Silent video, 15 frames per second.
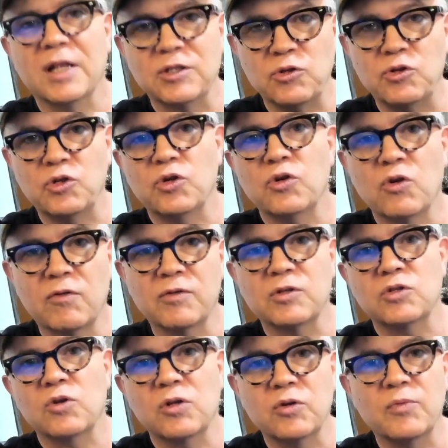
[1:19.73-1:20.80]
as you turn over the
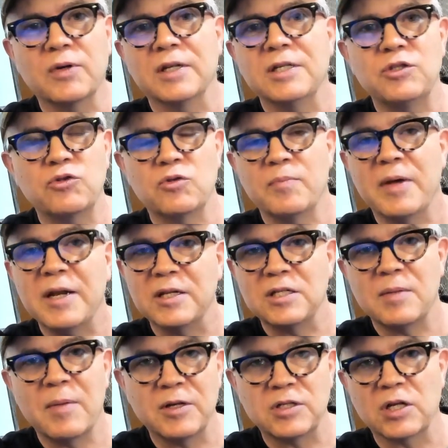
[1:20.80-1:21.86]
soil, you release tremendous
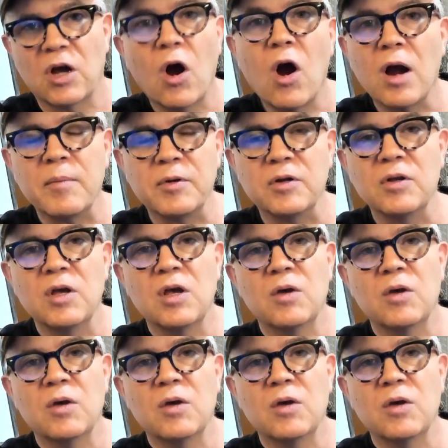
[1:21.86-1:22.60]
amounts of carbon,